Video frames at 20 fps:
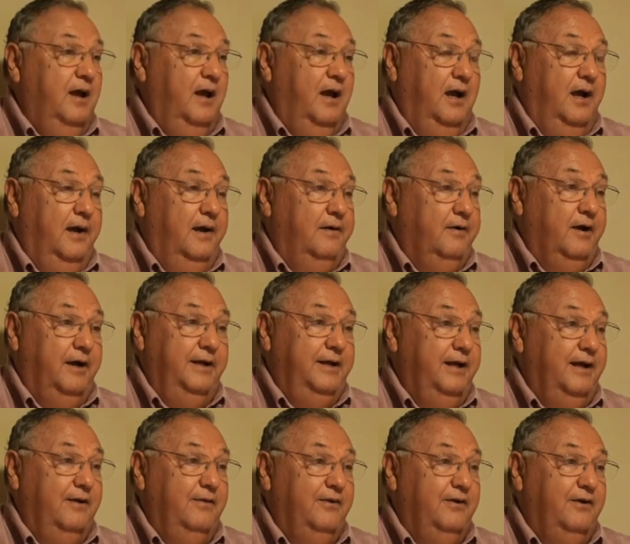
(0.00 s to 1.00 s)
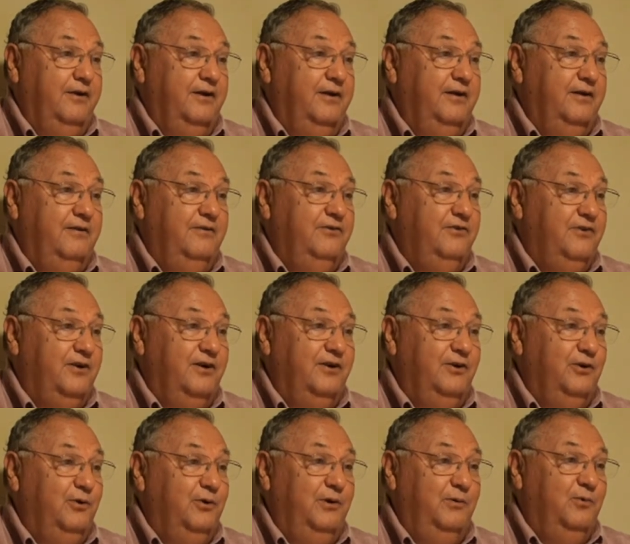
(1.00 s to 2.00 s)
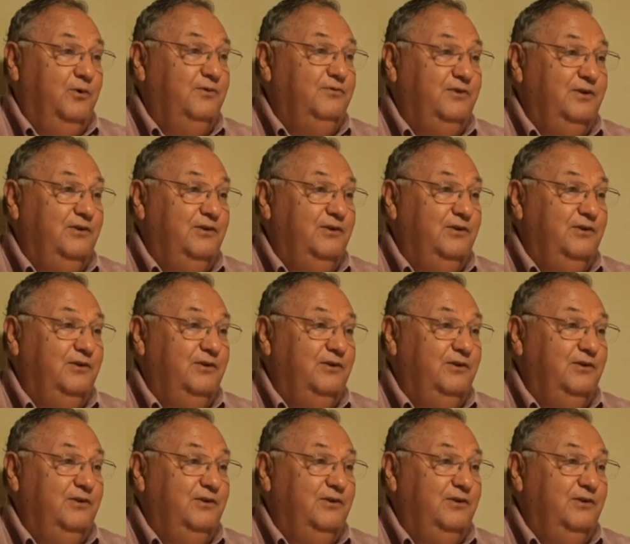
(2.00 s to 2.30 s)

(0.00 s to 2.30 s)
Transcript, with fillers: Uh, right now, they're going to start doing wolf